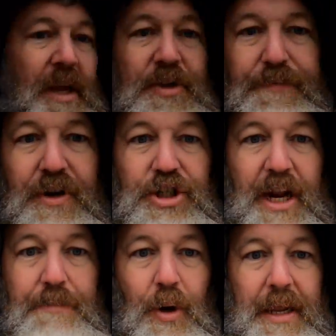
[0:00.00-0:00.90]
So I finished
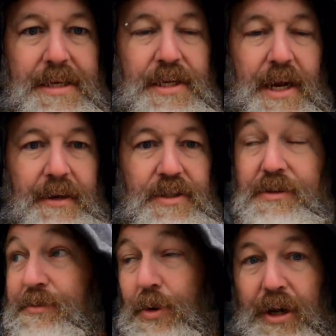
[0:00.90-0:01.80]
Deadpool last night, and
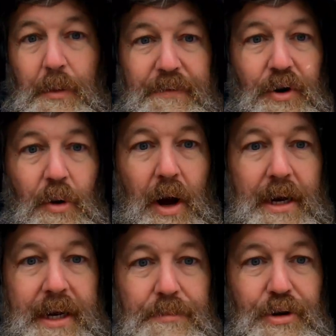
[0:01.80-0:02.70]
this morning I went for a
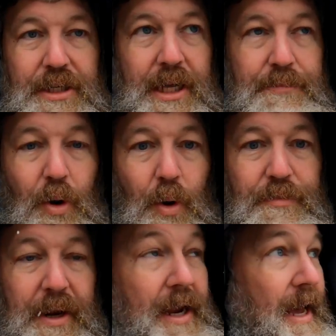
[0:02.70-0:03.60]
walk, and I brought Deadpool
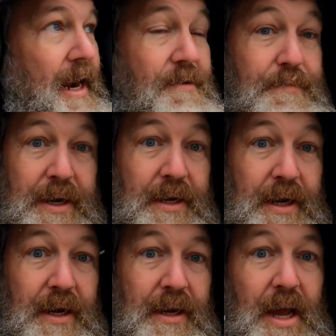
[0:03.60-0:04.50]
with me, and I've been
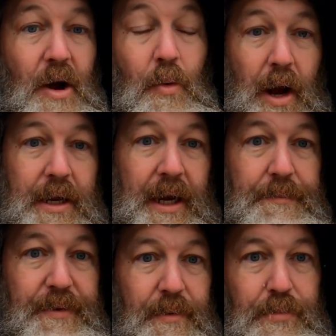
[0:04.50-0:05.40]
uh, walking
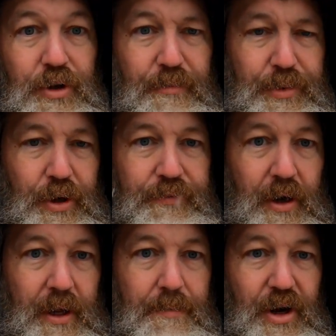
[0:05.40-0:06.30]
up in the blue,
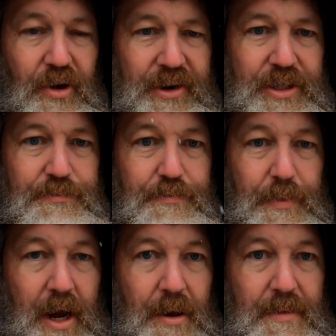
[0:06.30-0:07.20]
beautiful uh, Blue Ridge
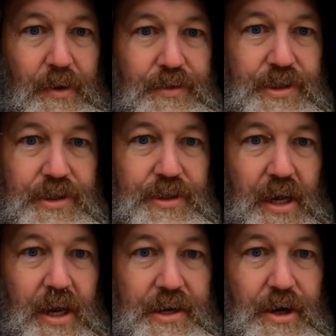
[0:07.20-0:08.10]
uh, Mountains
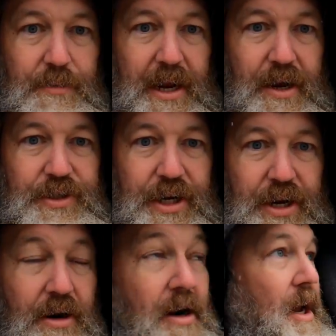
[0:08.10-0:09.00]
uh, near my house
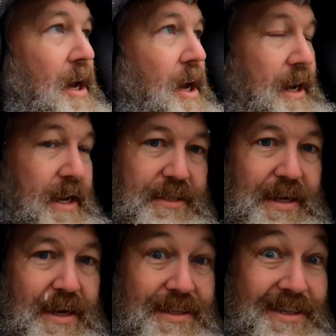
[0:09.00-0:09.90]
here in
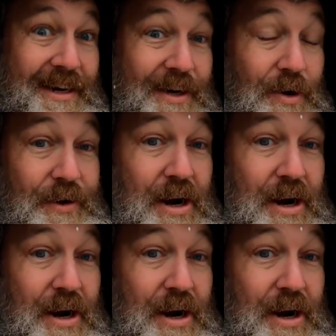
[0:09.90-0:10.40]
uh, sunny North